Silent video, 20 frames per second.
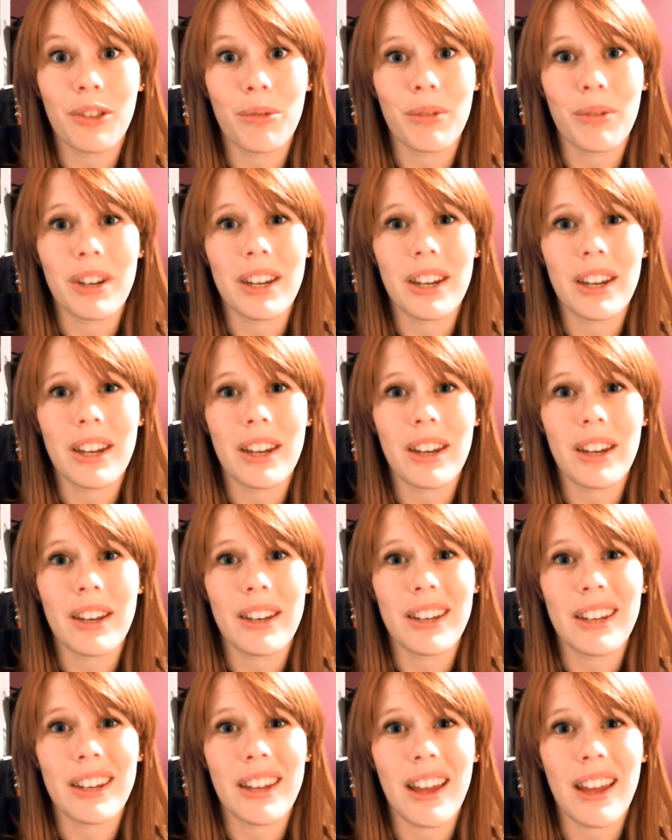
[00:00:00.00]

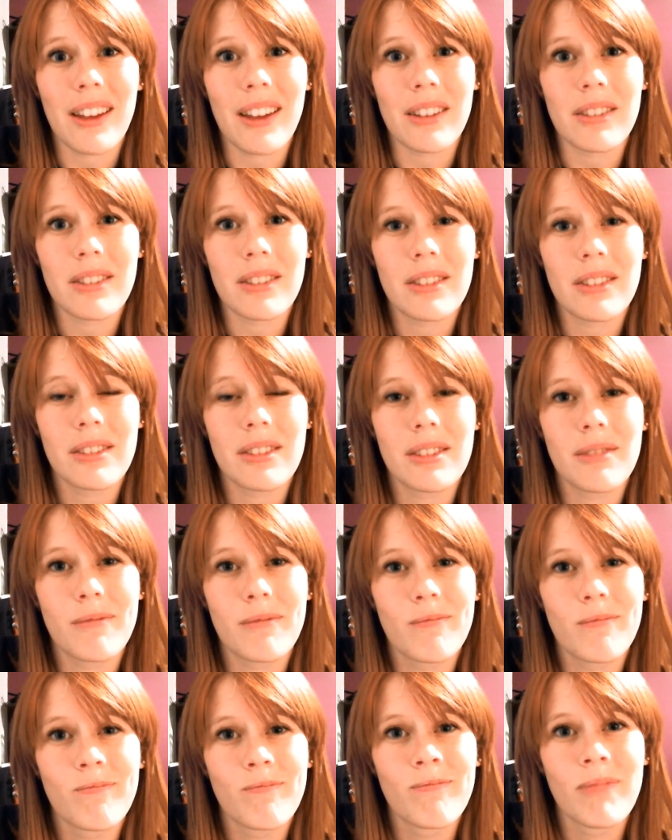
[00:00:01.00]
3DS.
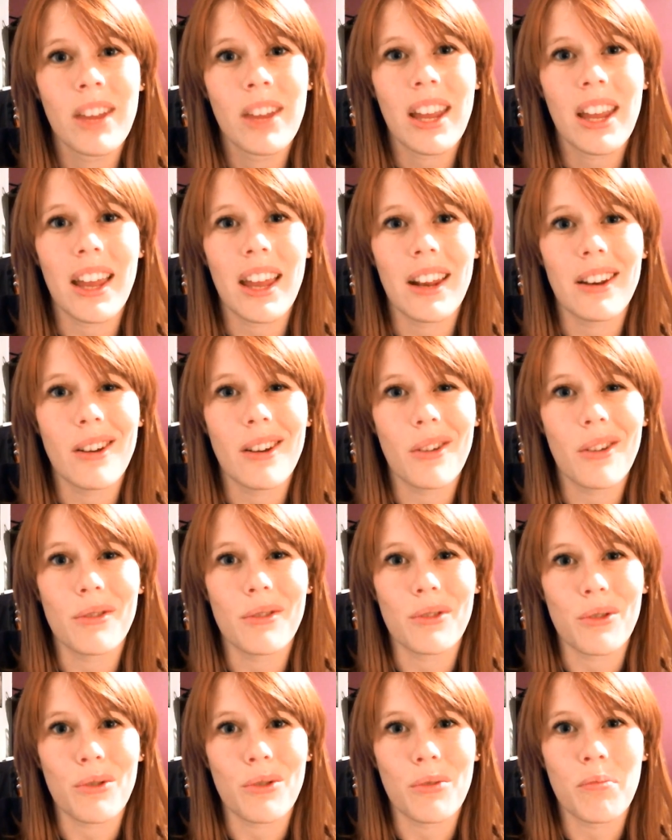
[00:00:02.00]
And I know
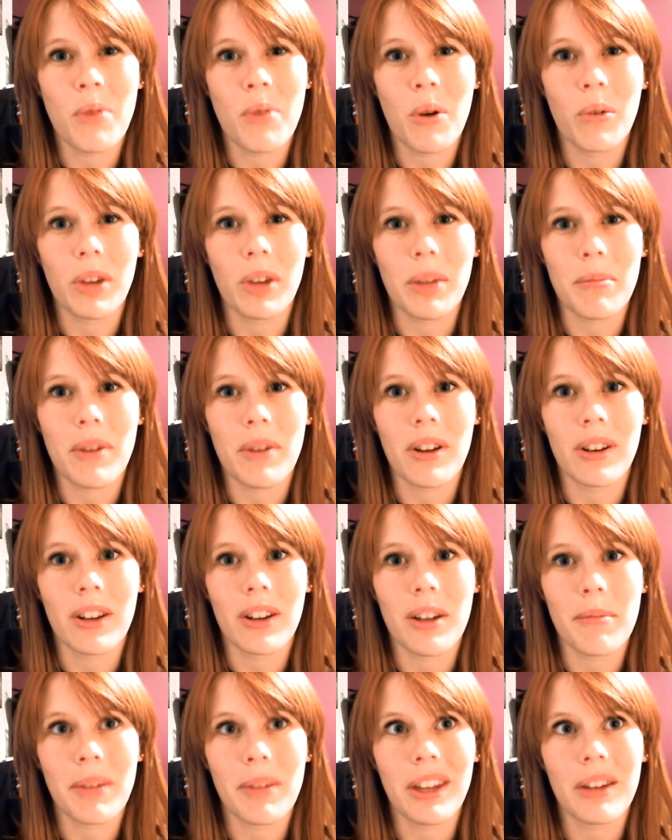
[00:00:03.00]
there's a new Pokemon
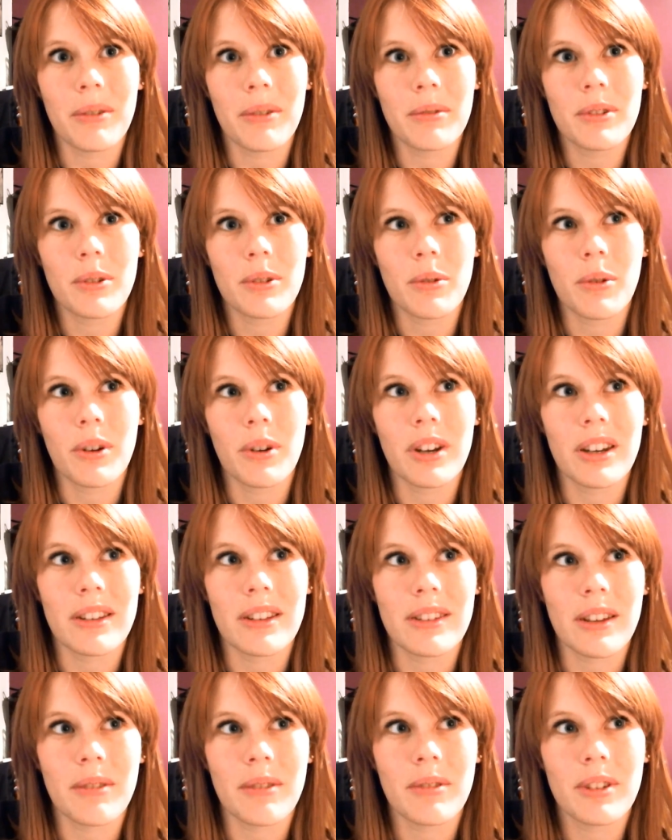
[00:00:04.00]
coming out, or it
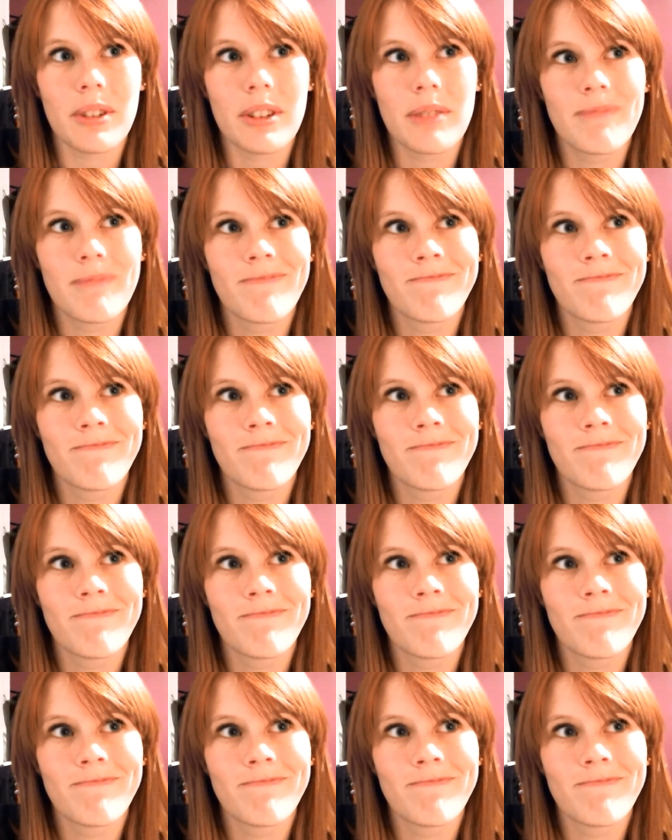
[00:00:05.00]
is out.